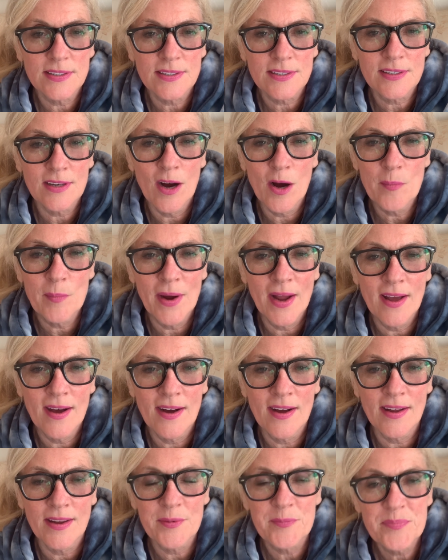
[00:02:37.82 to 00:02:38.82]
caught my
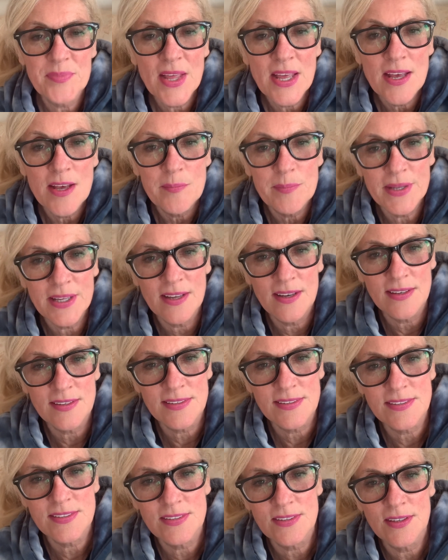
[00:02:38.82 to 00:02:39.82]
eye
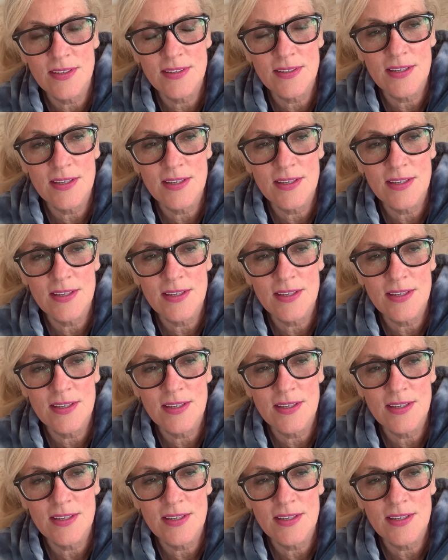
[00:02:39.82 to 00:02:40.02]
because